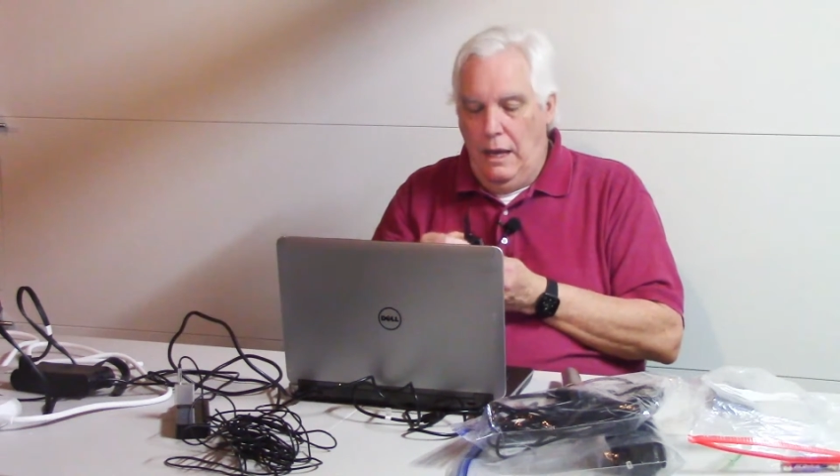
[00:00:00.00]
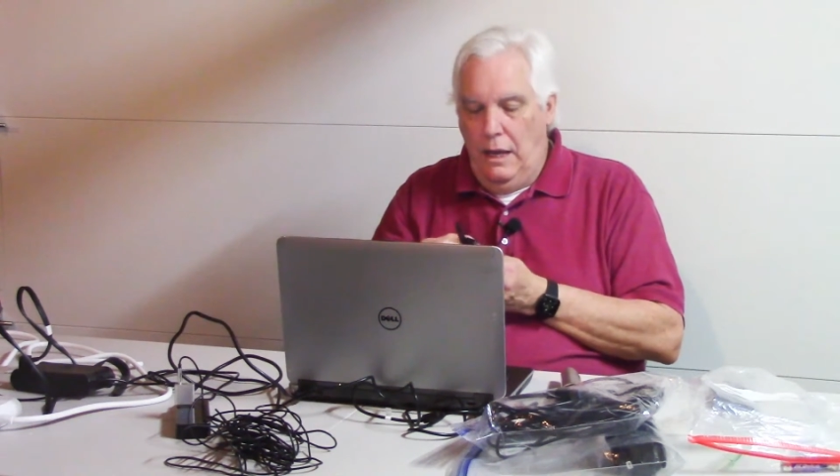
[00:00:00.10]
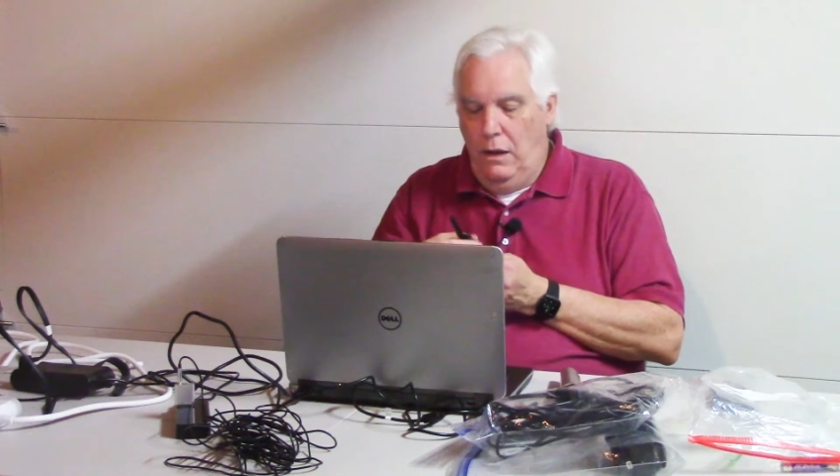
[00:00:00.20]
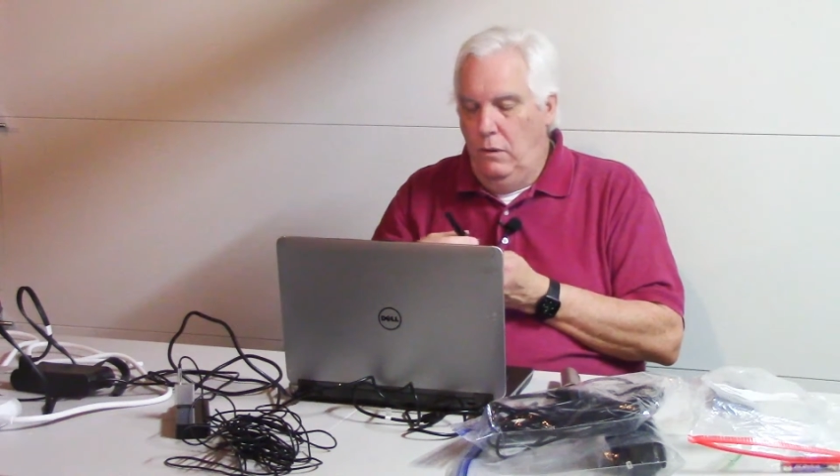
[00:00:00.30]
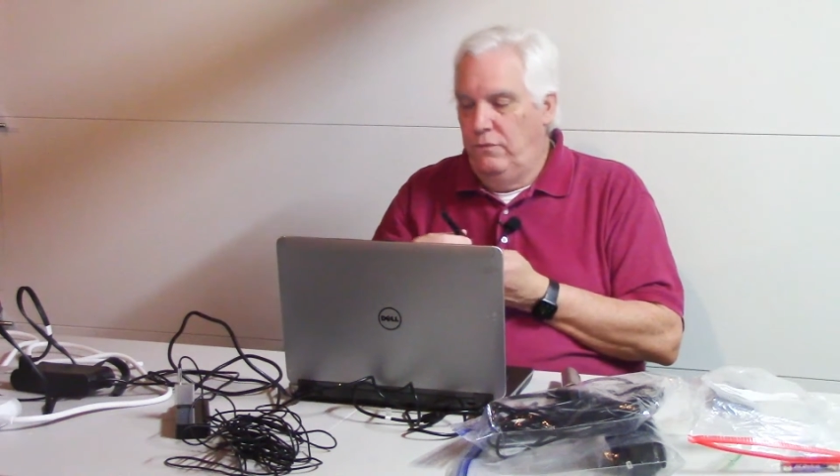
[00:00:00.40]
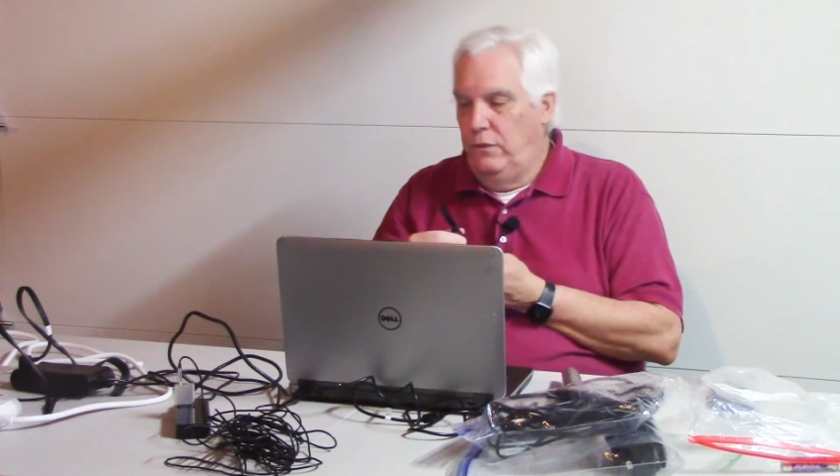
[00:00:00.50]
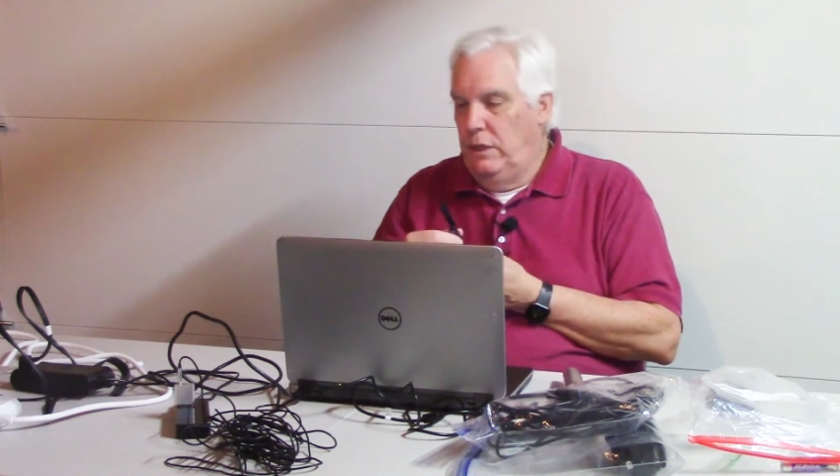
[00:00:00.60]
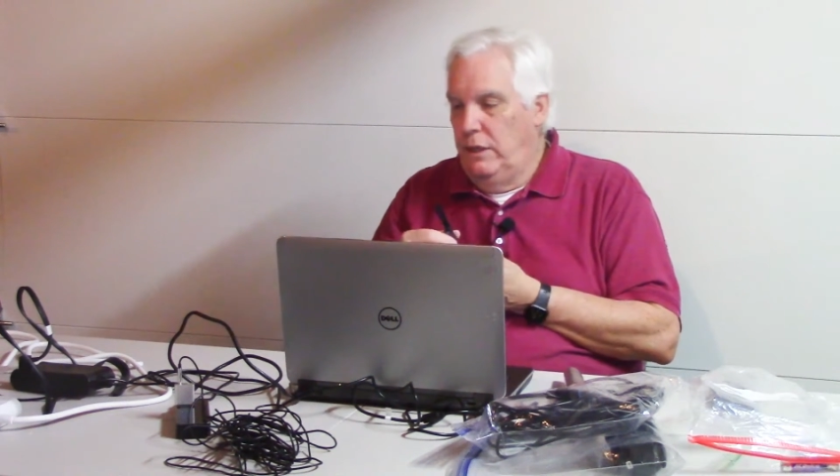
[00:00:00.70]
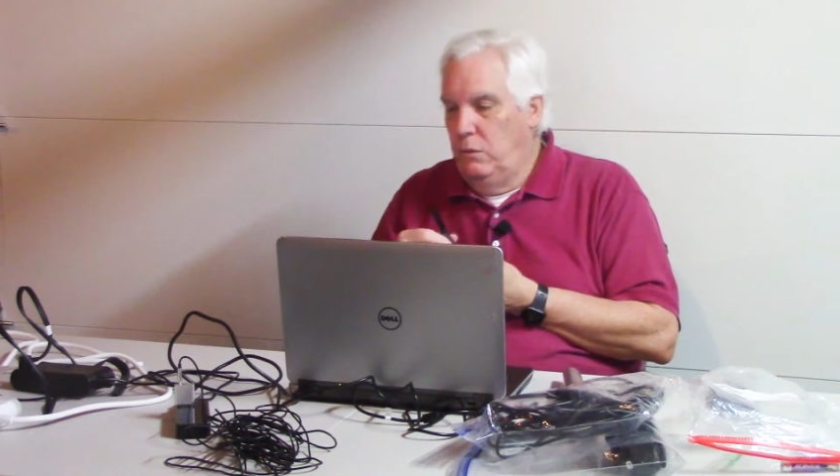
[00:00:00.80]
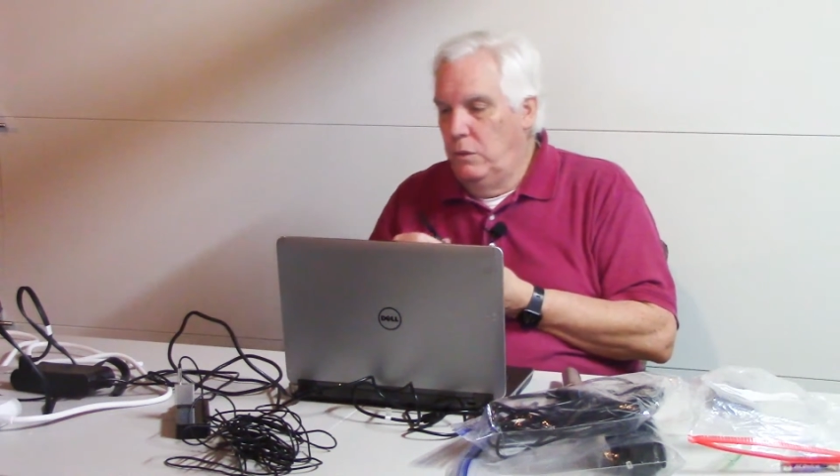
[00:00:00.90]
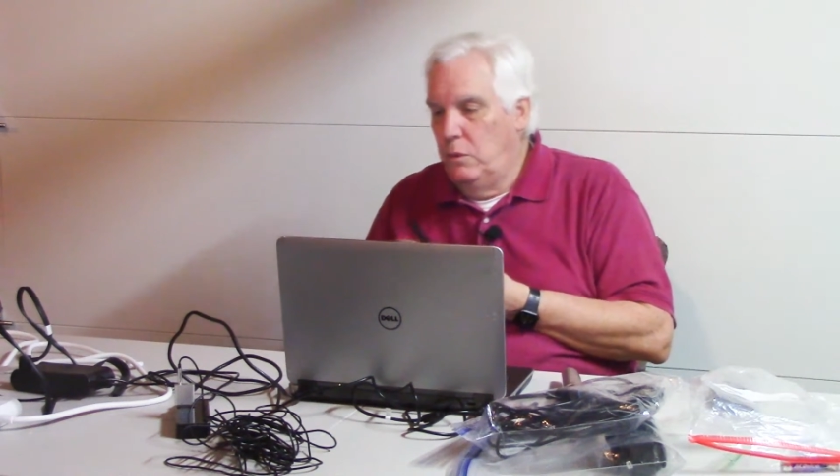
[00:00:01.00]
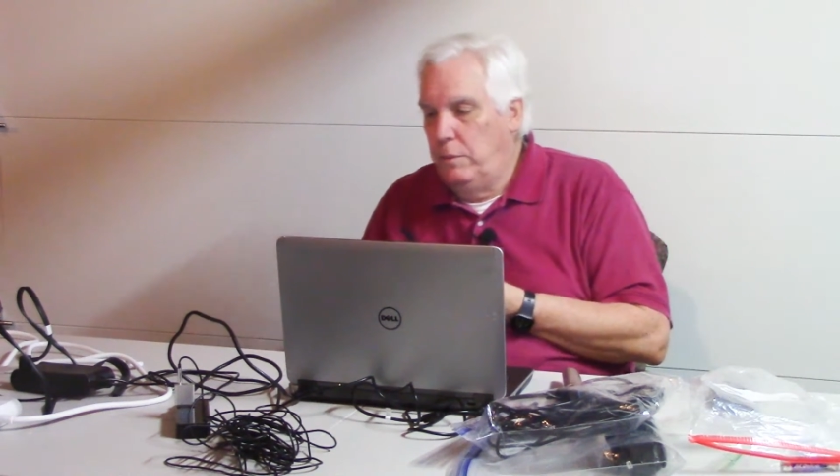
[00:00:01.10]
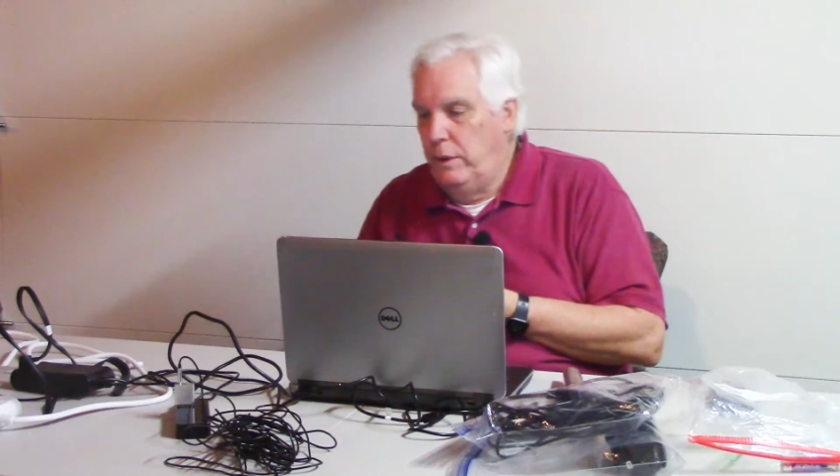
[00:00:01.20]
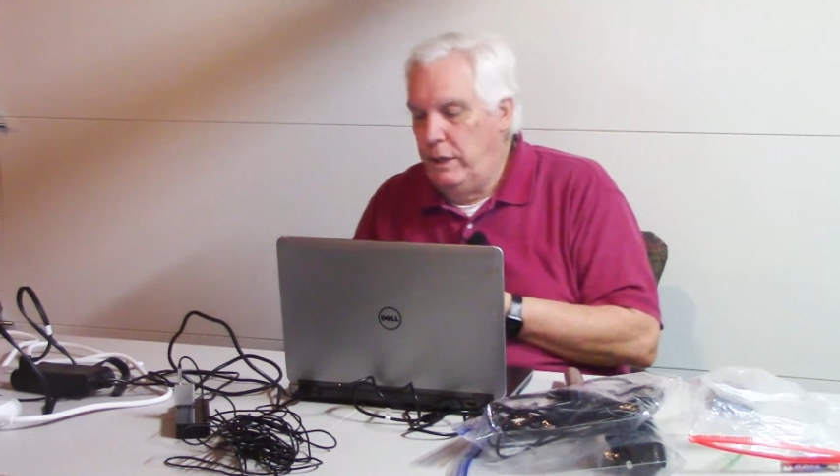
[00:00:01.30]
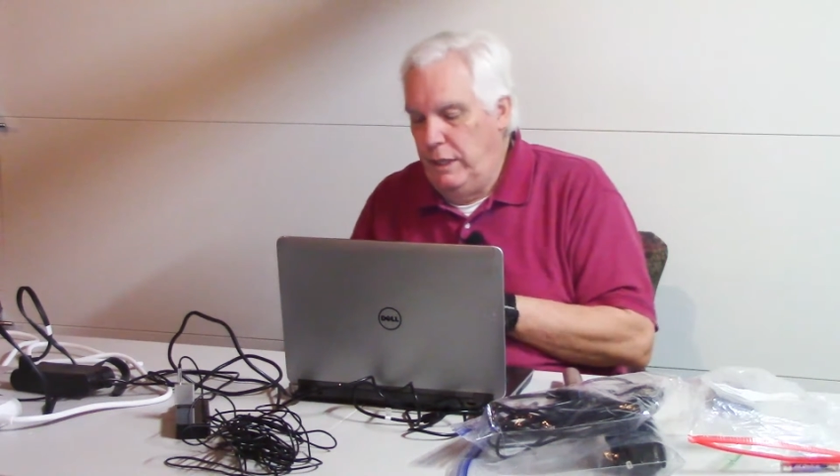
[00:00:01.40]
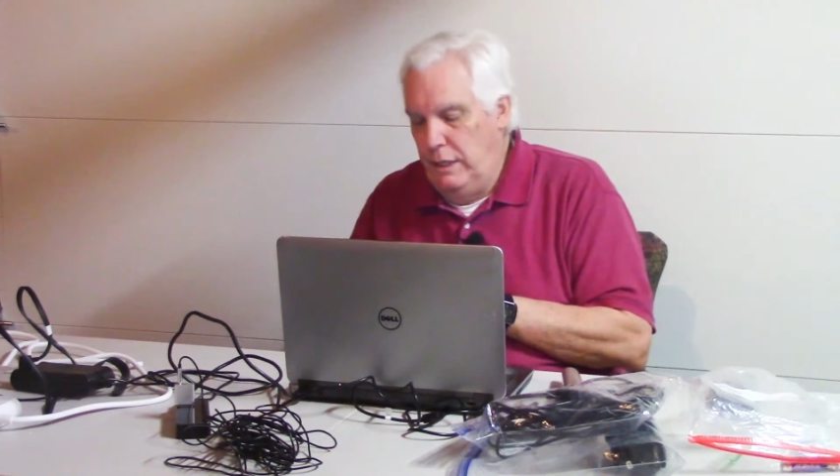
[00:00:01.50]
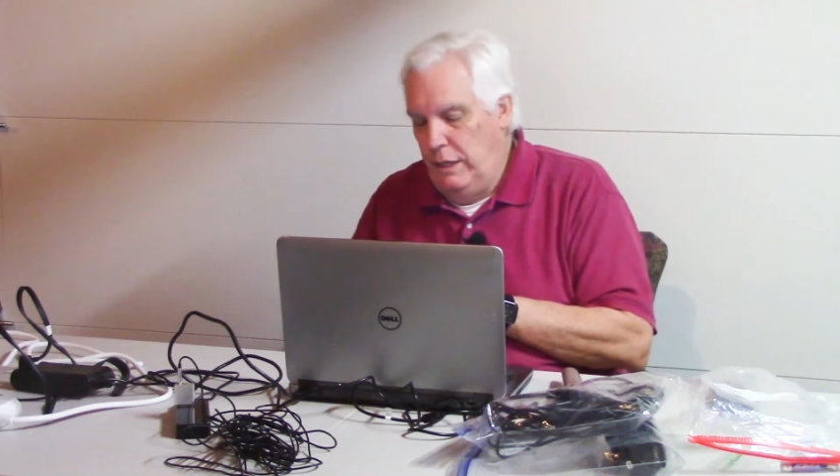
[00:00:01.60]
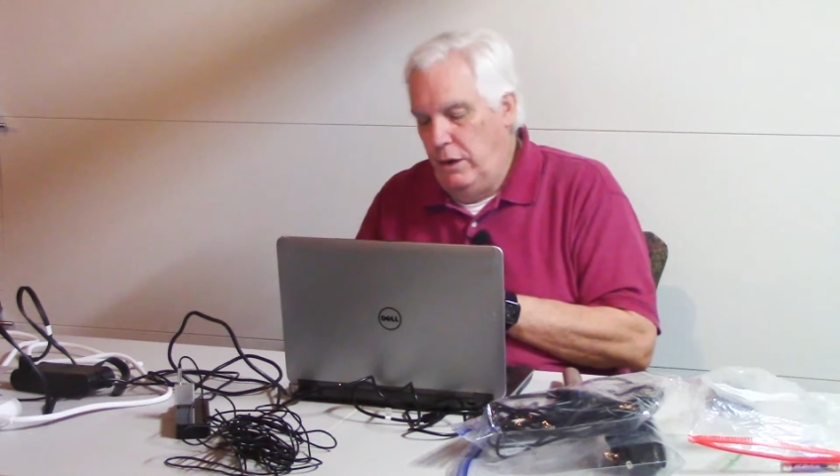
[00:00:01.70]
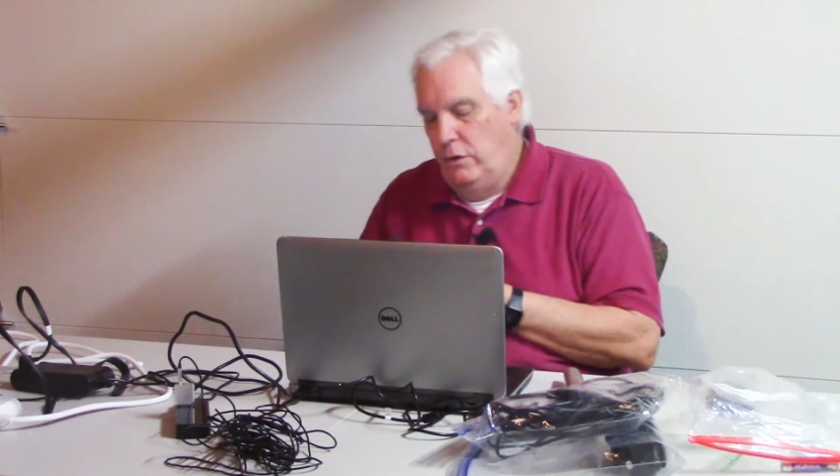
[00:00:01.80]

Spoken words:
hopefully we will put it in there